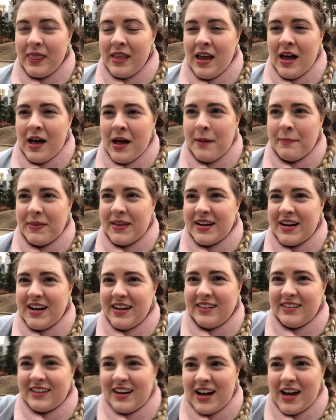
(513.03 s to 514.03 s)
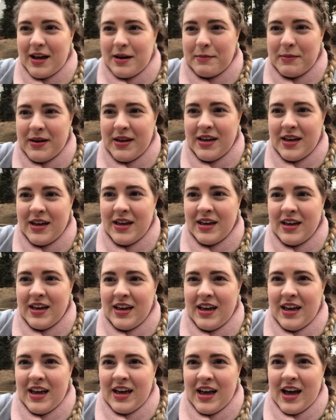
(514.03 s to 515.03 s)
The next time
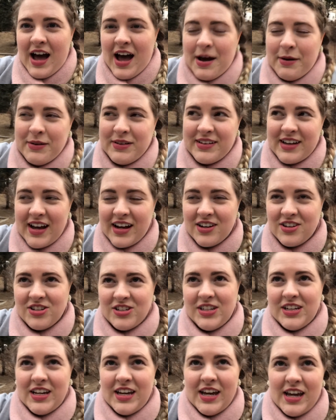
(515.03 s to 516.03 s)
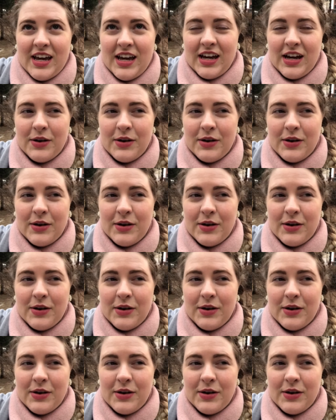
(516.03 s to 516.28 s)
I was actually